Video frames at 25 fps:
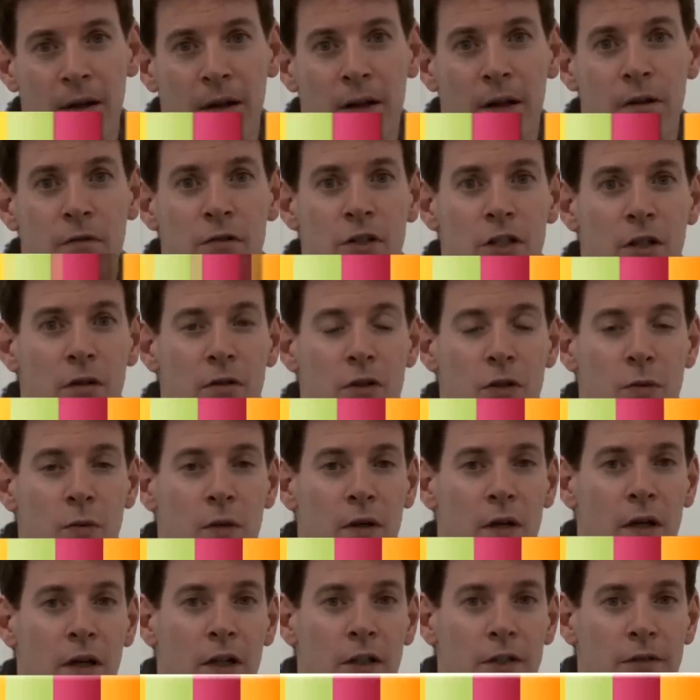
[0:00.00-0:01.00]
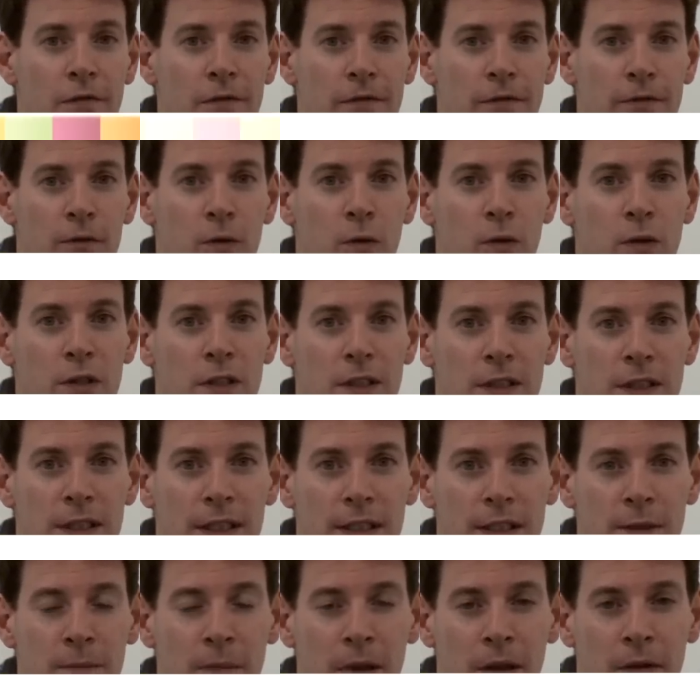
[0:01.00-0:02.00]
The results will last for four to
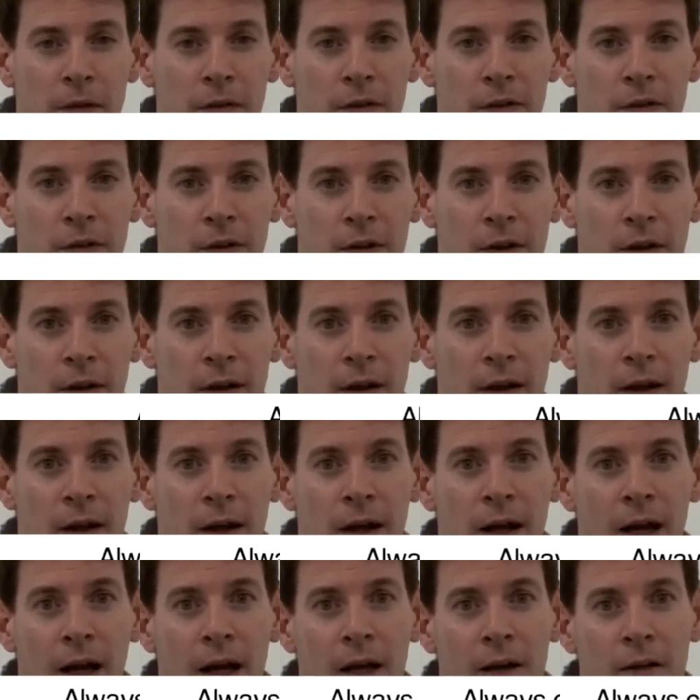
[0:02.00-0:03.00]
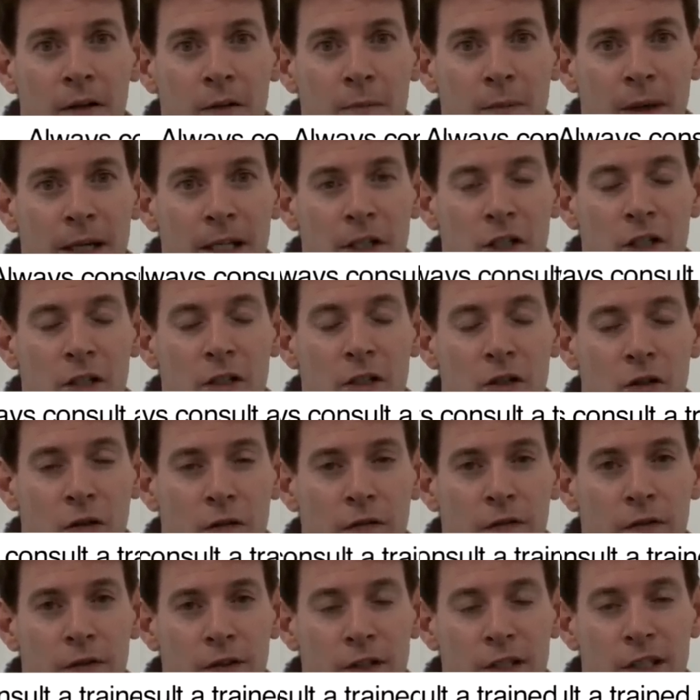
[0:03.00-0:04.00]
six months and as patients
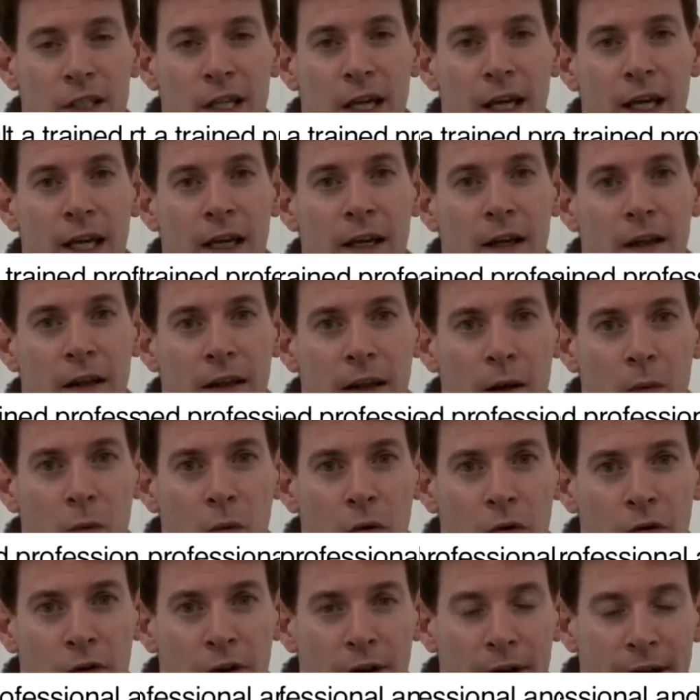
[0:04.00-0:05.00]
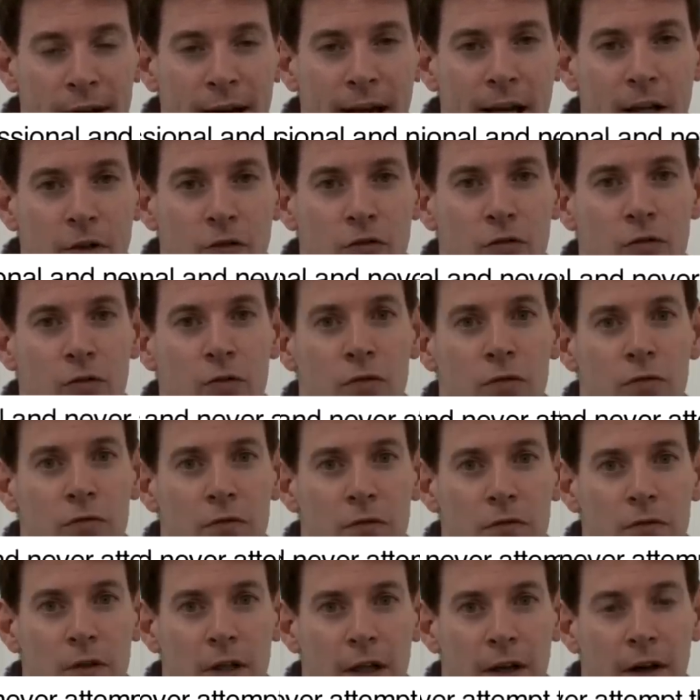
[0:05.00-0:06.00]
often say they want a natural,
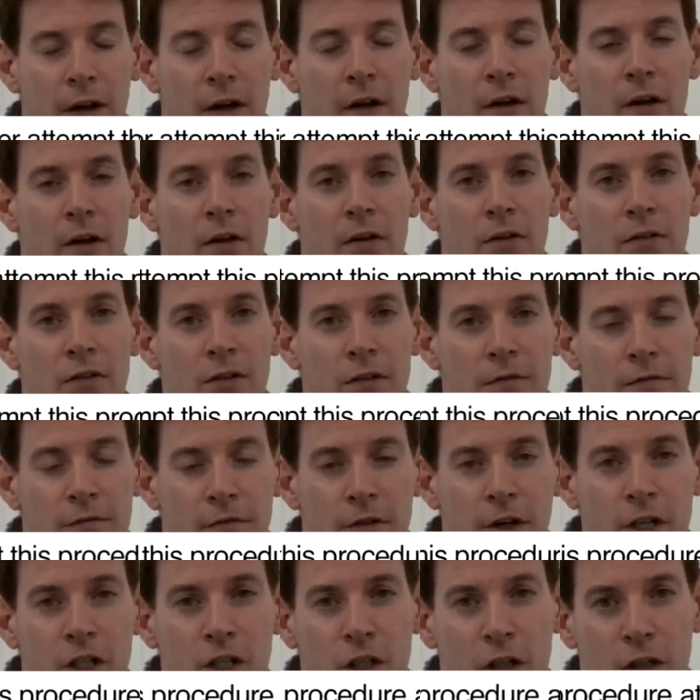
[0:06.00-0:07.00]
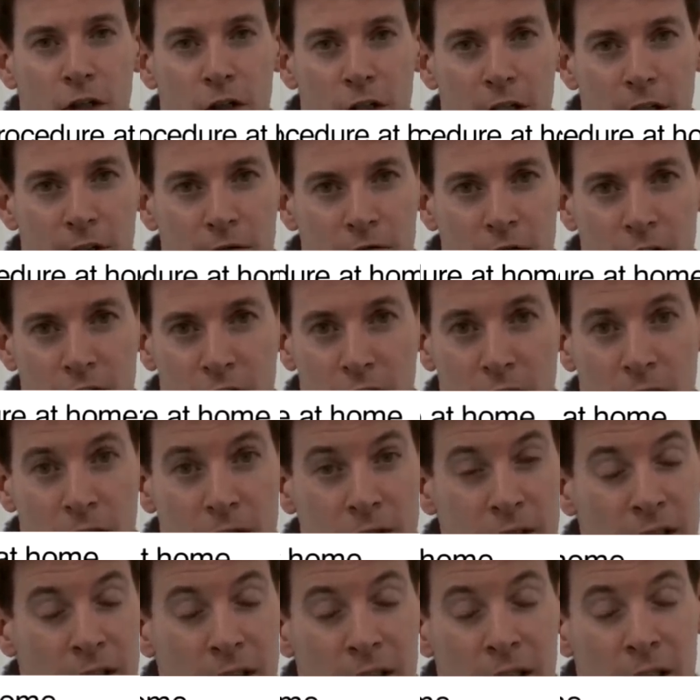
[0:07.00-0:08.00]
enhanced, fresher looking result
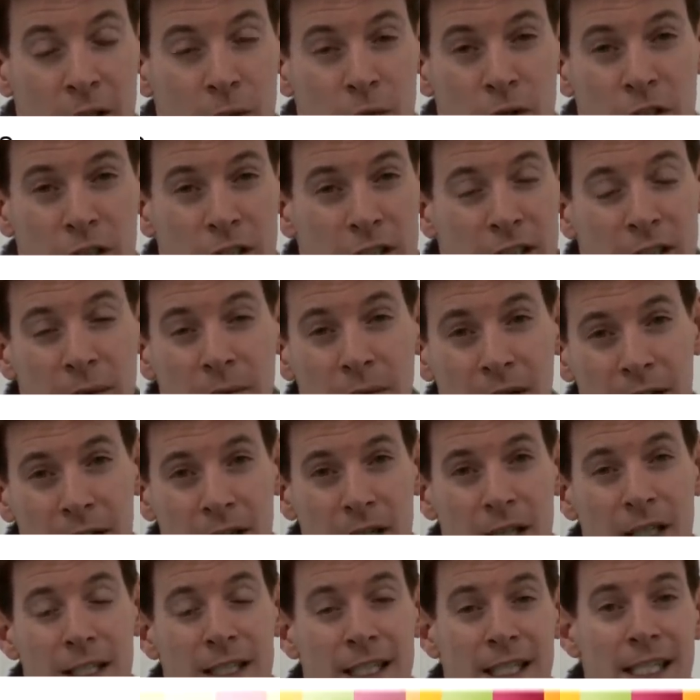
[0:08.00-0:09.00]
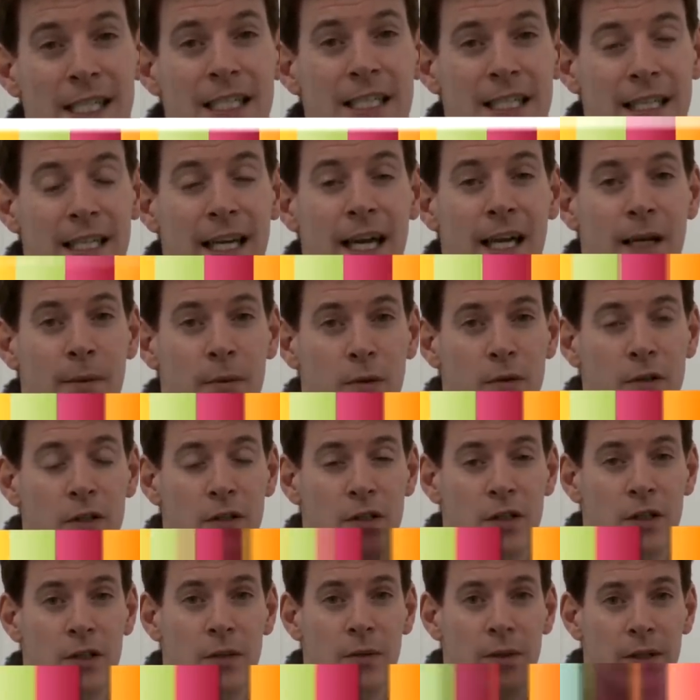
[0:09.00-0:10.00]
which is something that is easily able to
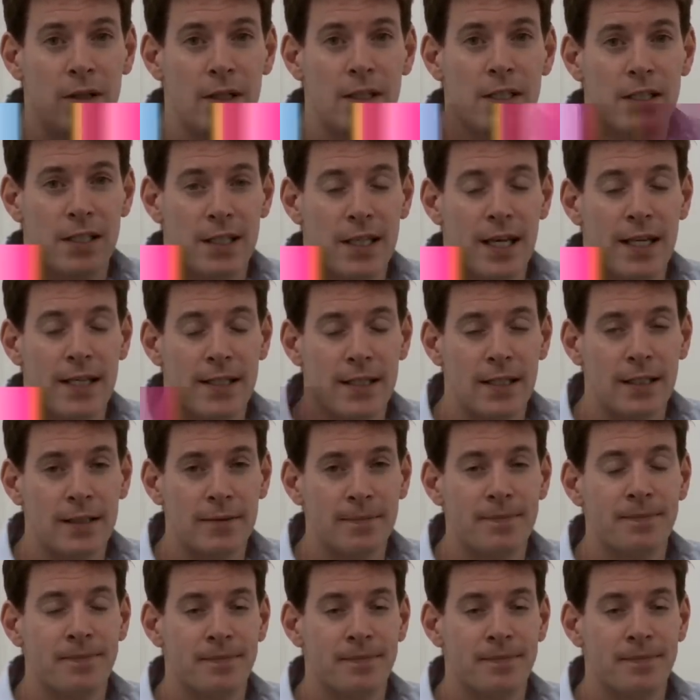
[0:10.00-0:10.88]
do in this setting.